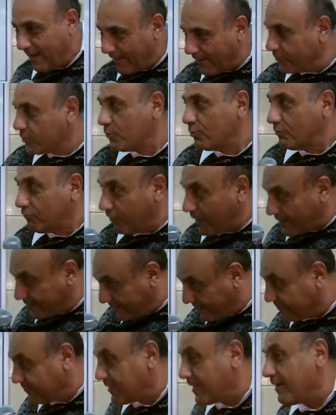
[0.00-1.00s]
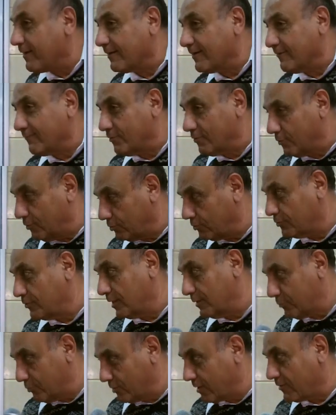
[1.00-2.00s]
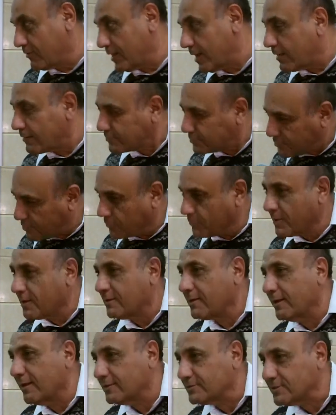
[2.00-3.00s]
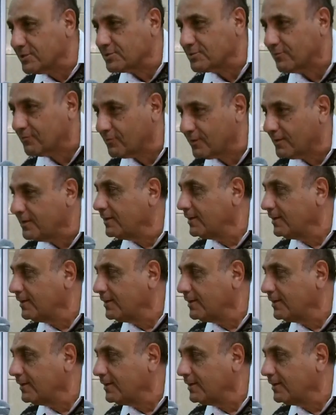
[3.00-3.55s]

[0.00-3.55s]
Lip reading: And you will find it there. If you go to Abuna there, show me the church of the